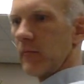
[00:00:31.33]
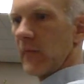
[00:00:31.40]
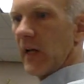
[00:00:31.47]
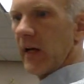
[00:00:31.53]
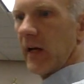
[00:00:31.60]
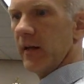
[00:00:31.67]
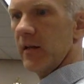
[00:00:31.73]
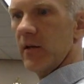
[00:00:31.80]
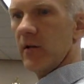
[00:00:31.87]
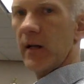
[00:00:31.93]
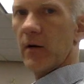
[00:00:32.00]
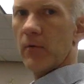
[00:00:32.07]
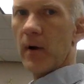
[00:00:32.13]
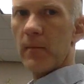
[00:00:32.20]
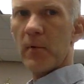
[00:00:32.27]
Okay, you need a
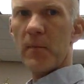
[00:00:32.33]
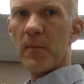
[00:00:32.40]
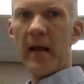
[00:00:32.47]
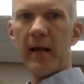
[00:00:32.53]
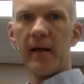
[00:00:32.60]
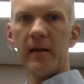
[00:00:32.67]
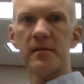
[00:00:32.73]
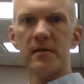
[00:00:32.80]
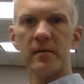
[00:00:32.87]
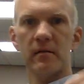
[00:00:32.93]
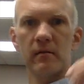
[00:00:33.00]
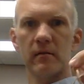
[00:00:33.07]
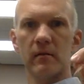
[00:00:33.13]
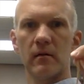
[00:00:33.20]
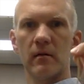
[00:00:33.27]
rubber band.
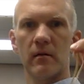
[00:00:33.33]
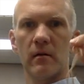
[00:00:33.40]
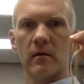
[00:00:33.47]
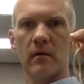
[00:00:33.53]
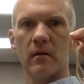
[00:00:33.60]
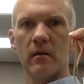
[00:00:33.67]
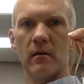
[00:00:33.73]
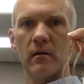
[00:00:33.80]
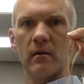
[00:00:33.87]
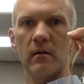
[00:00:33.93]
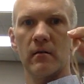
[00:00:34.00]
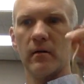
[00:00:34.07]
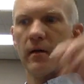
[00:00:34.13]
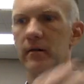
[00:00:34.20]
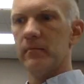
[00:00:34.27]

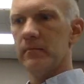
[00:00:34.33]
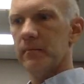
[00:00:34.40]
Okay,